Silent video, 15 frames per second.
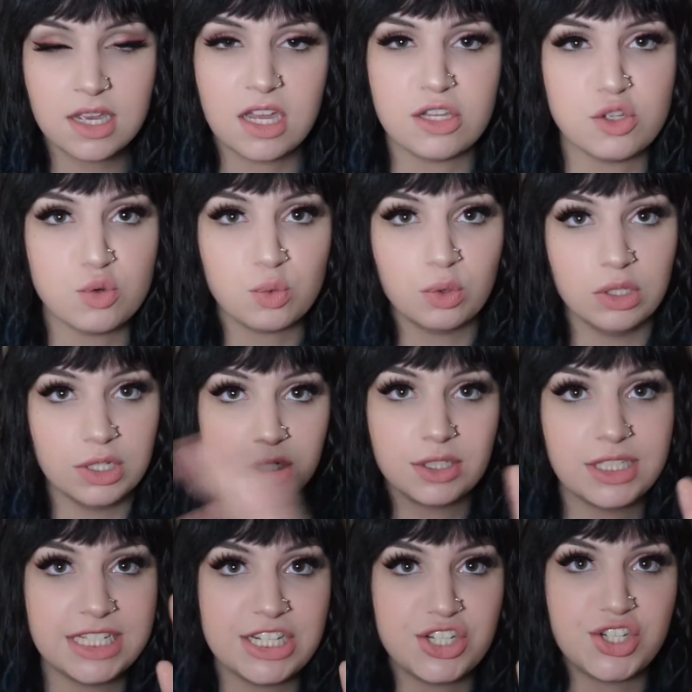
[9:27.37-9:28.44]
and you
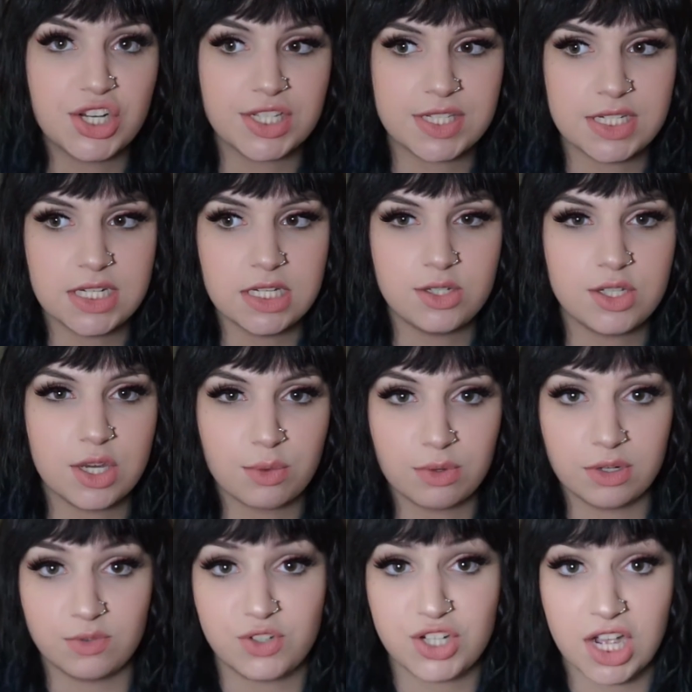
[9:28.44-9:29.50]
literally just need to get
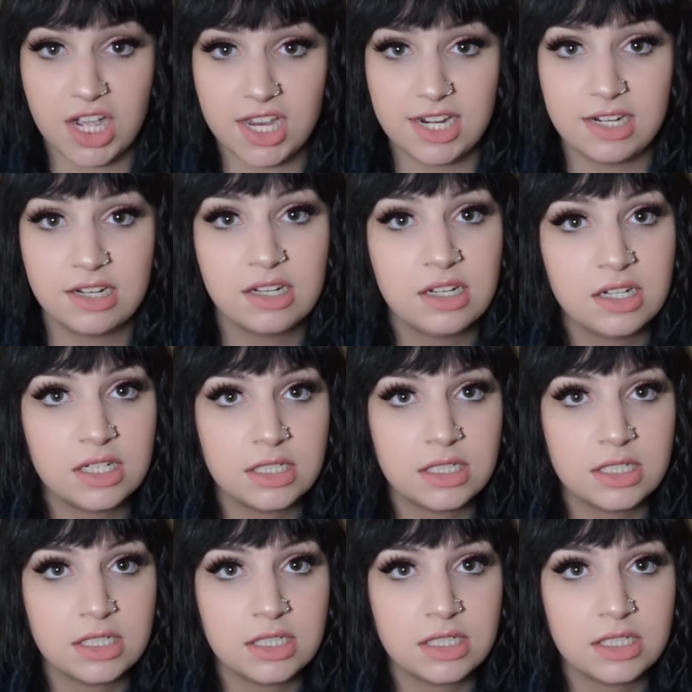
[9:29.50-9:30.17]
rid of shine.